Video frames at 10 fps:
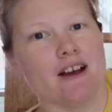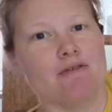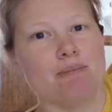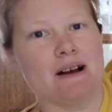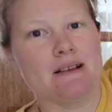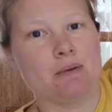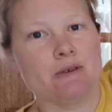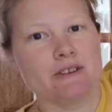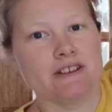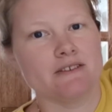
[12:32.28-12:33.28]
of
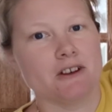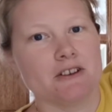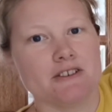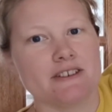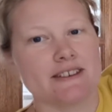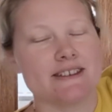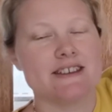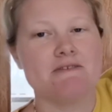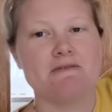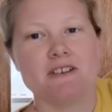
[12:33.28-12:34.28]
Bibles and devotions and
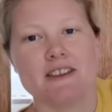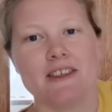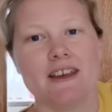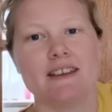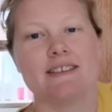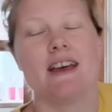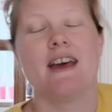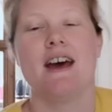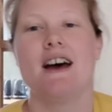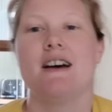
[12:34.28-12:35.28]
different things
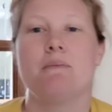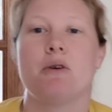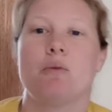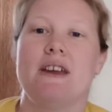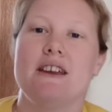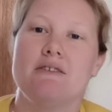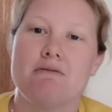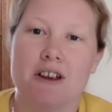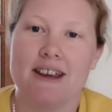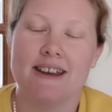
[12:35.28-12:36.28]
that we can
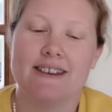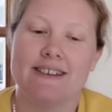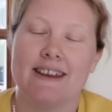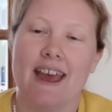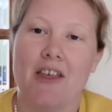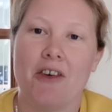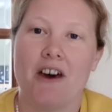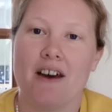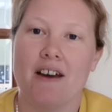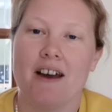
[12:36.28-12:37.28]
read
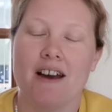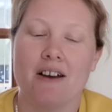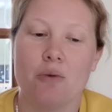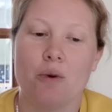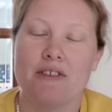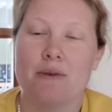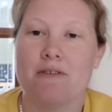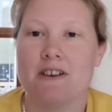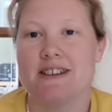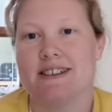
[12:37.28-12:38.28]
together once we've
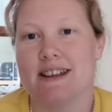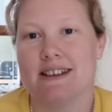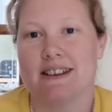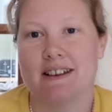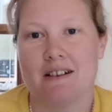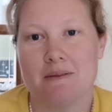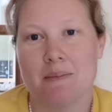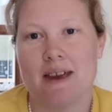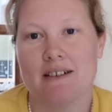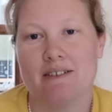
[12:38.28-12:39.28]
finished eating our
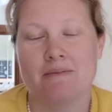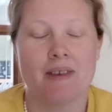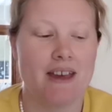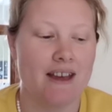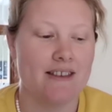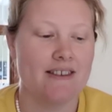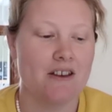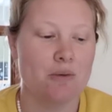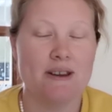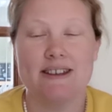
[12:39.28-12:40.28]
meal.
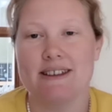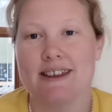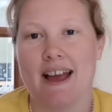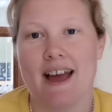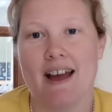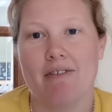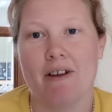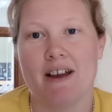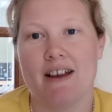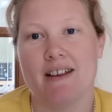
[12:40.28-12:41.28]
So we tend to have
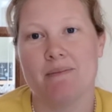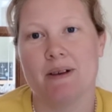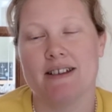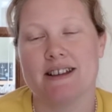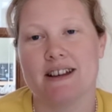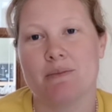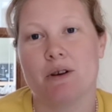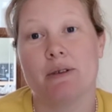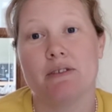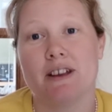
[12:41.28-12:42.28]
a time
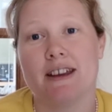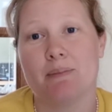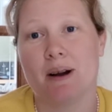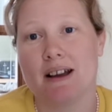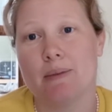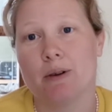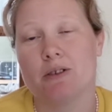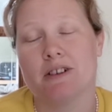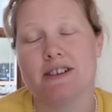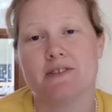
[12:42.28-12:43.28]
where we read a Bible
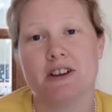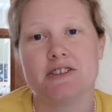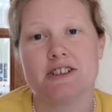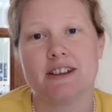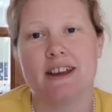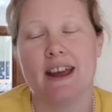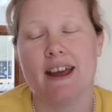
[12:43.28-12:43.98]
or a devotion